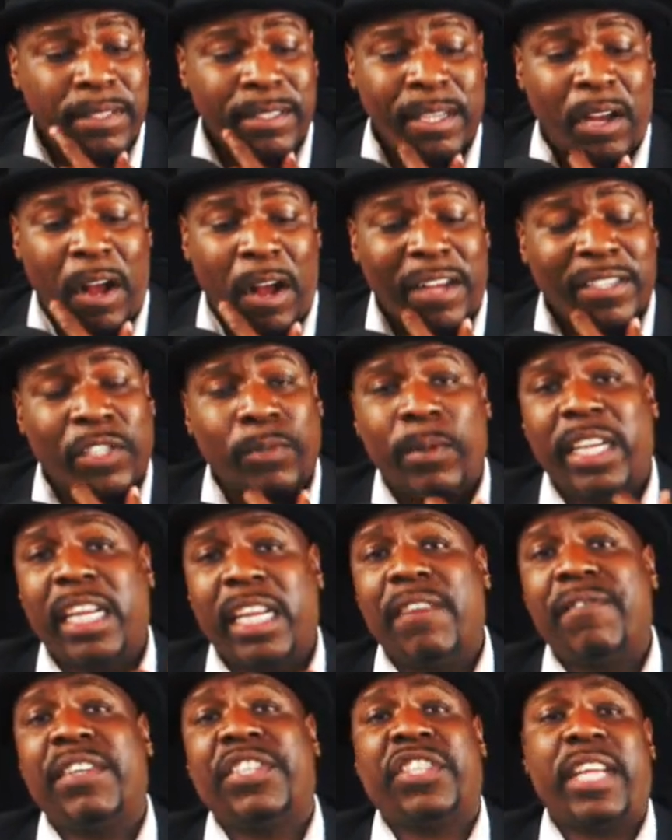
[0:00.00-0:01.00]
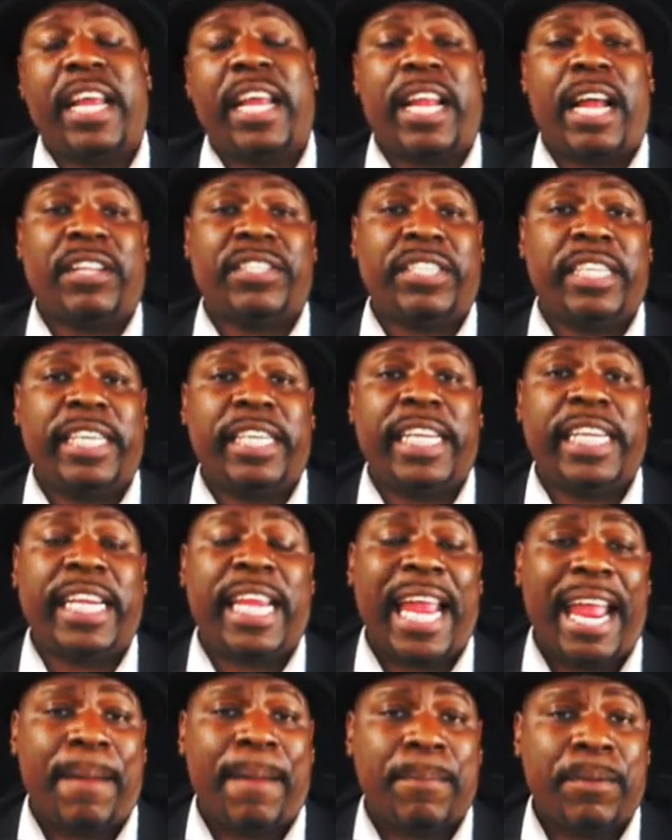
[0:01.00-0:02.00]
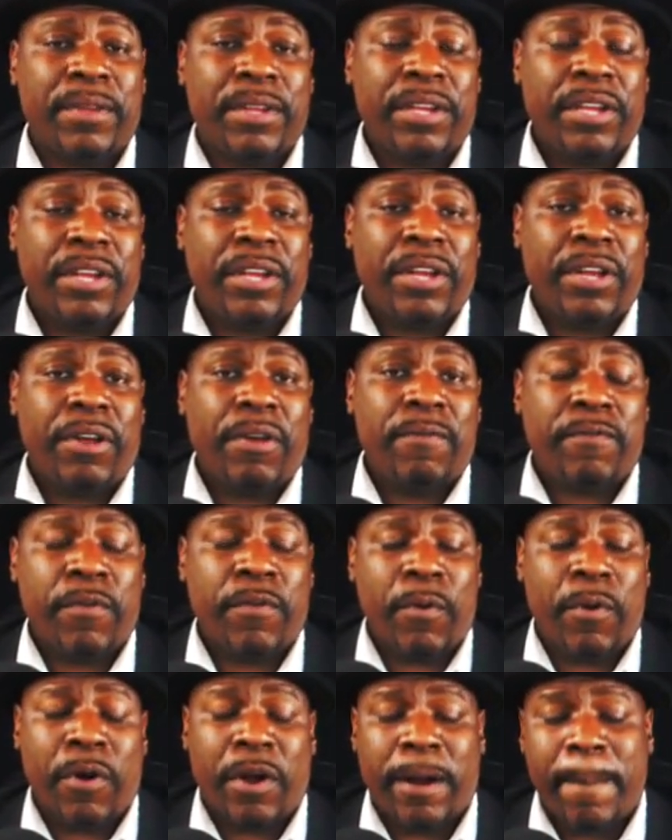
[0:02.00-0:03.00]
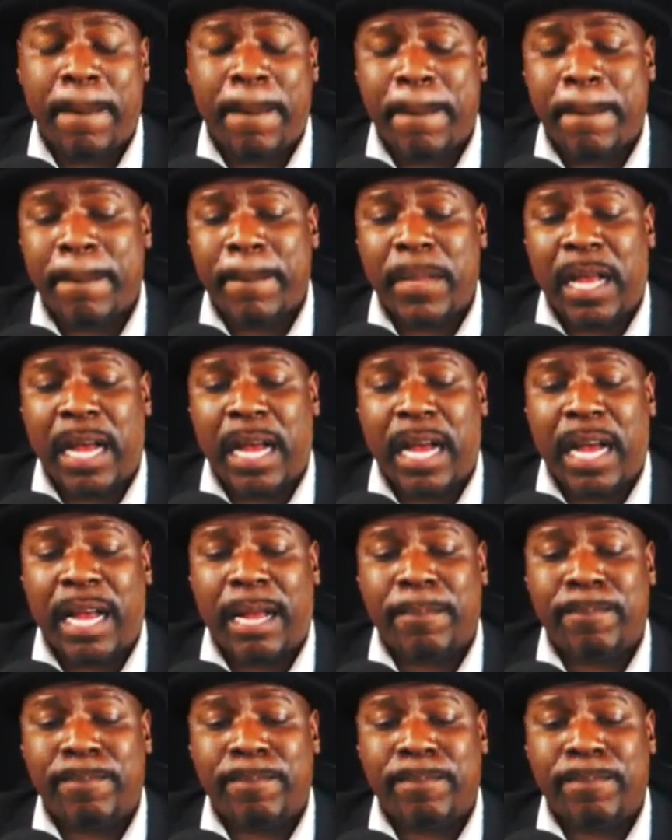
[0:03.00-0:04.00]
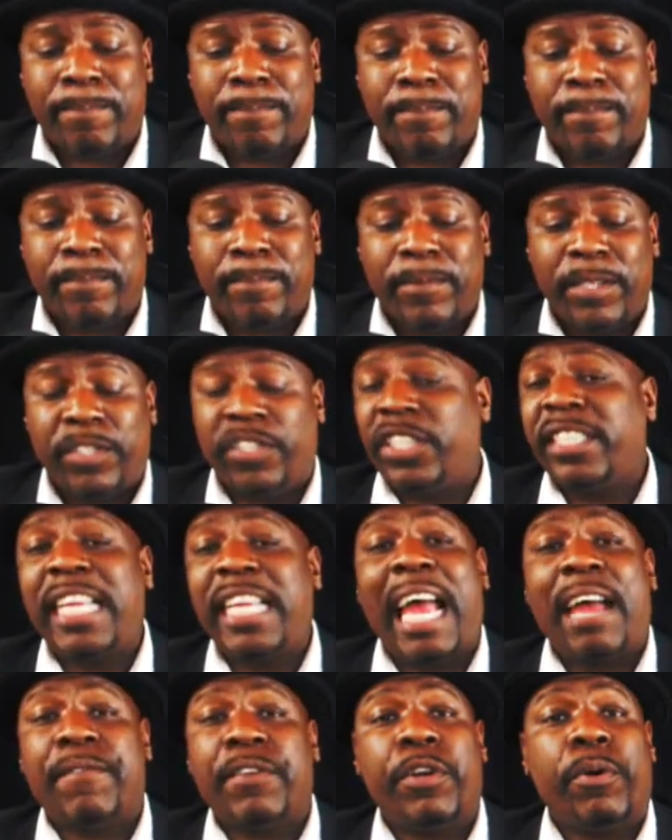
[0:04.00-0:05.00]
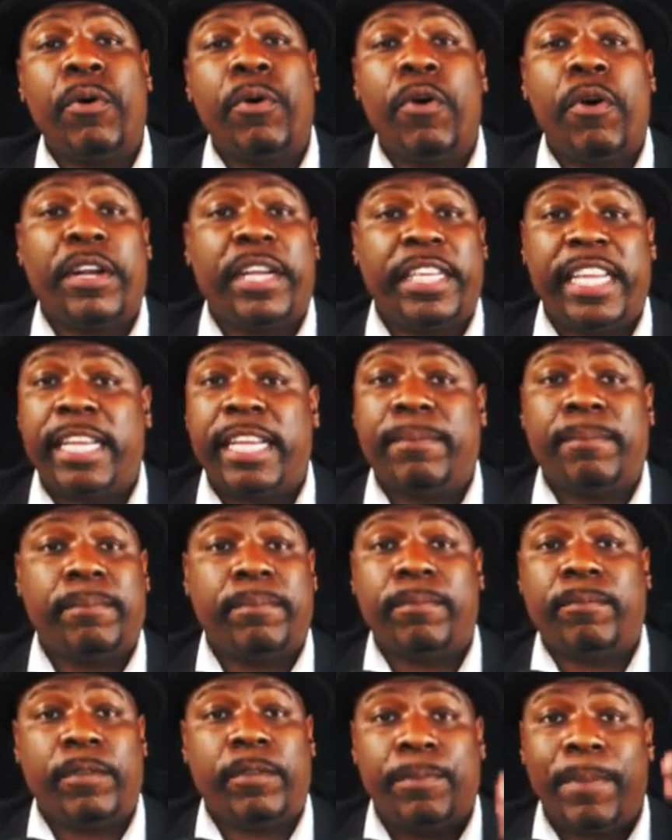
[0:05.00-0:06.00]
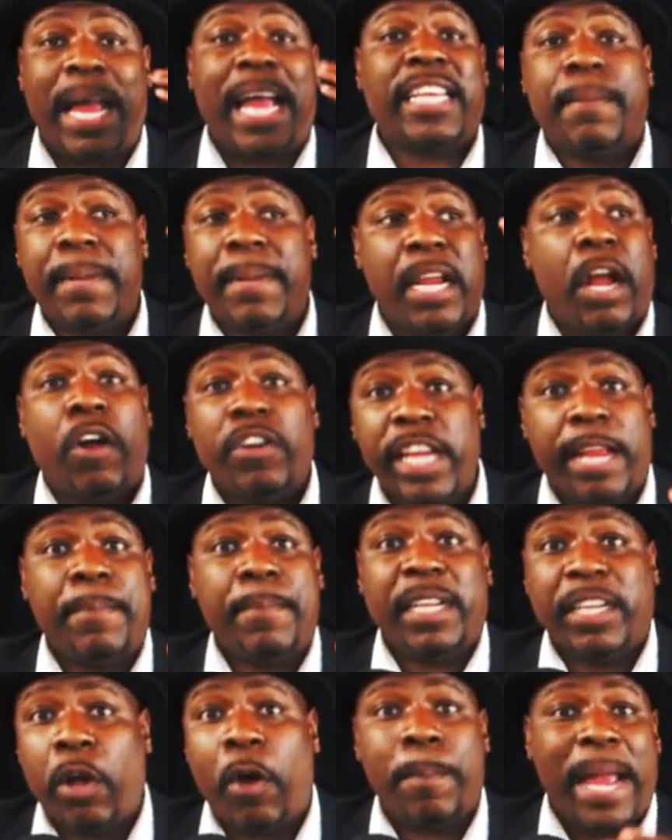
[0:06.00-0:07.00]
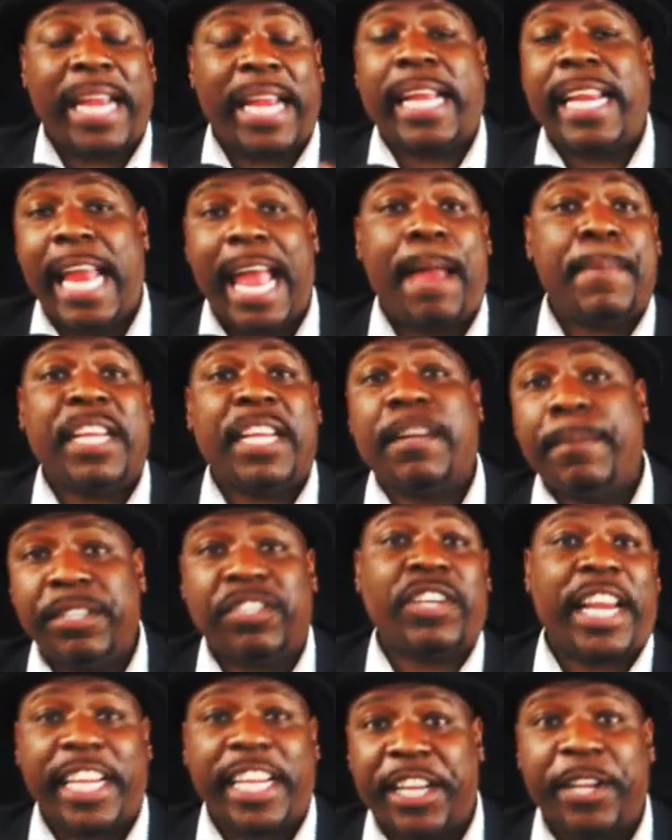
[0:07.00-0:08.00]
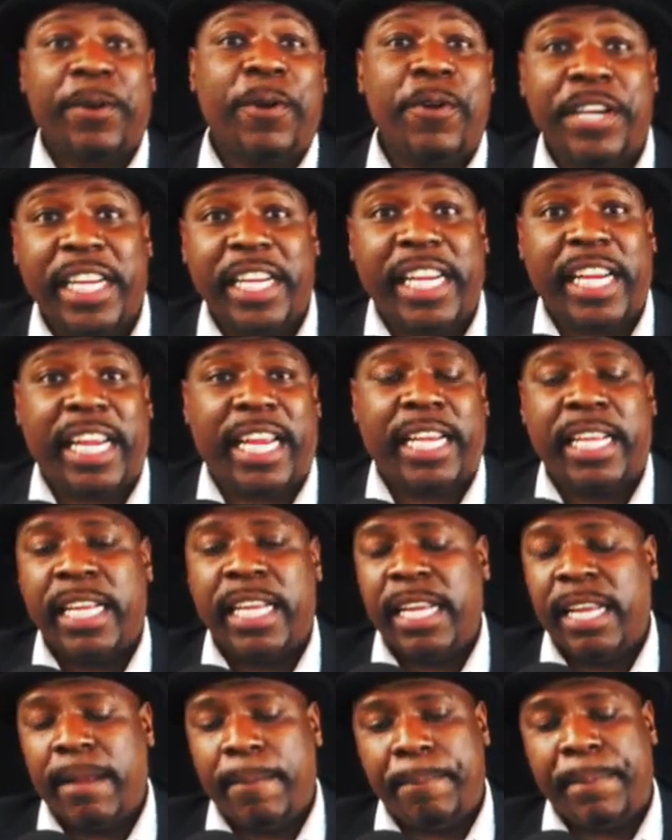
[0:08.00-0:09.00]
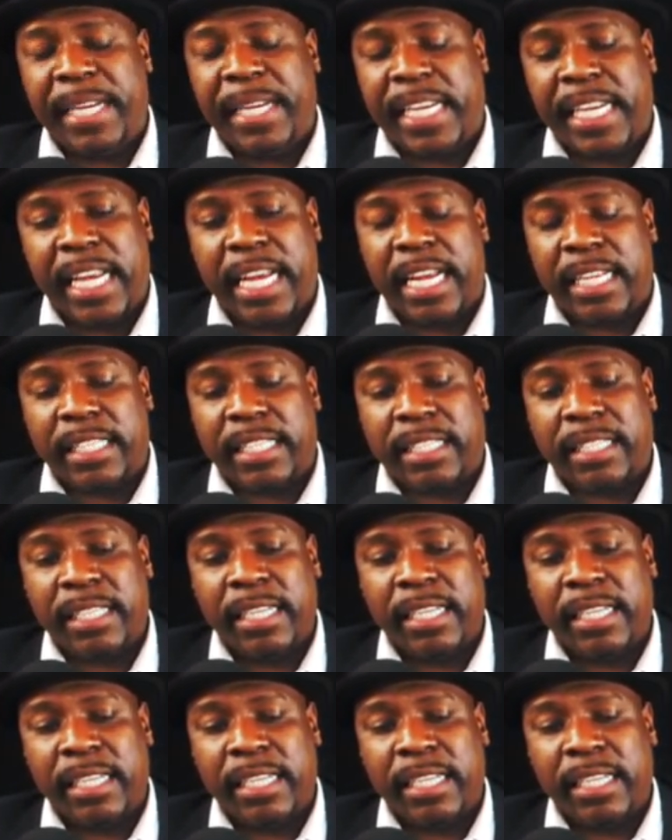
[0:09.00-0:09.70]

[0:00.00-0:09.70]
I also want to give a shout out to Lee Camp for just having her on and then reminding me, oh yeah, let me go back at Abby. Let me try to get her on again, because